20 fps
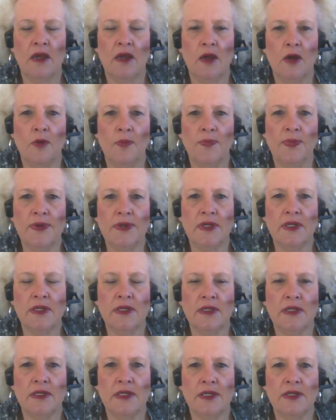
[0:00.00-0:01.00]
Open
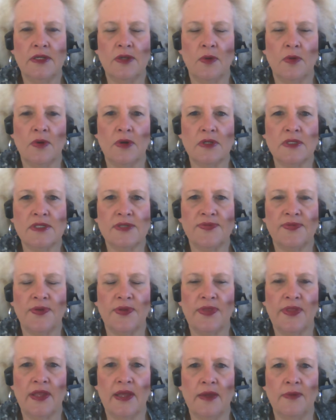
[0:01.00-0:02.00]
the doors for
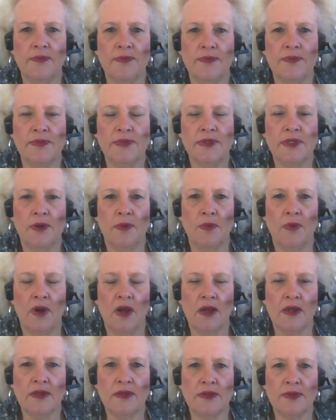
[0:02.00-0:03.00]
them to
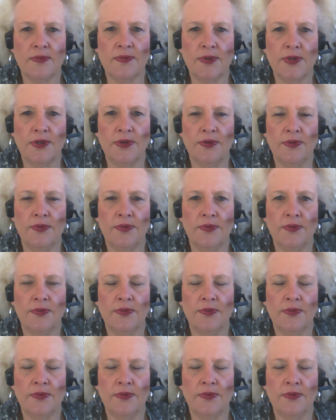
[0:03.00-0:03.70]
walk through